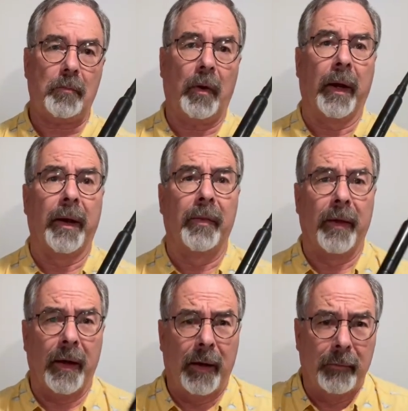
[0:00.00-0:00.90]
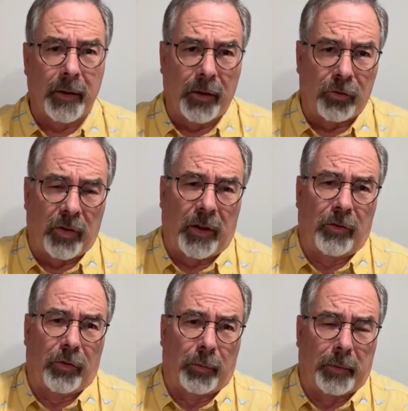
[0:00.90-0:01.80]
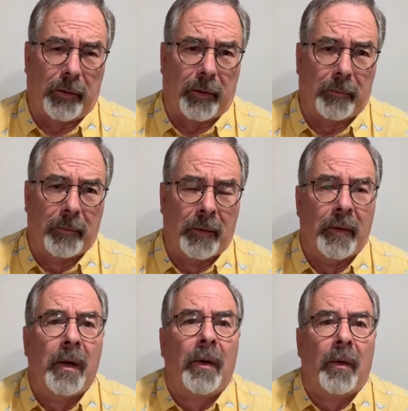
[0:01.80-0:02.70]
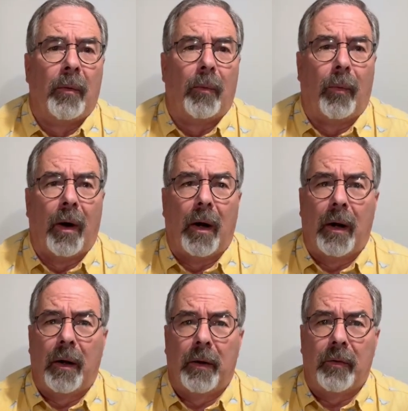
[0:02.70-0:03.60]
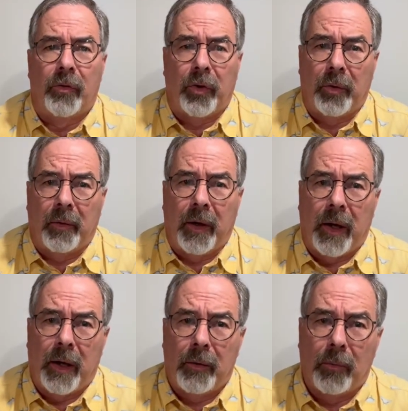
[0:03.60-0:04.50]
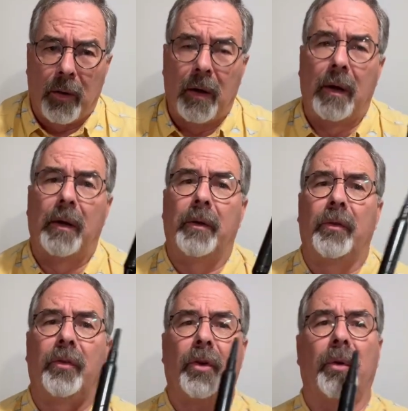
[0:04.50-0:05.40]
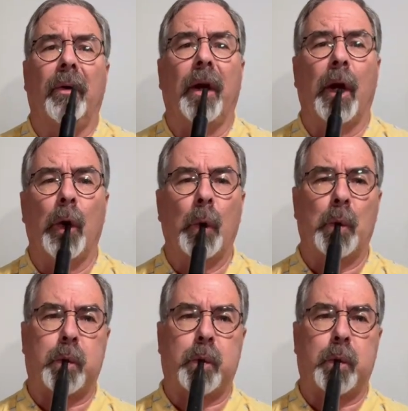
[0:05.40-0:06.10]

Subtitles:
Okay, then I'm going to change the rhythm. 1, 2, and 1, 2, and.